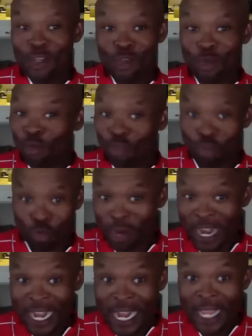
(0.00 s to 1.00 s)
you
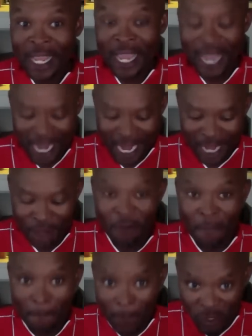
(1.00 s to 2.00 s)
training and
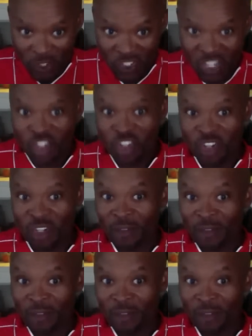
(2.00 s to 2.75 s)
your position.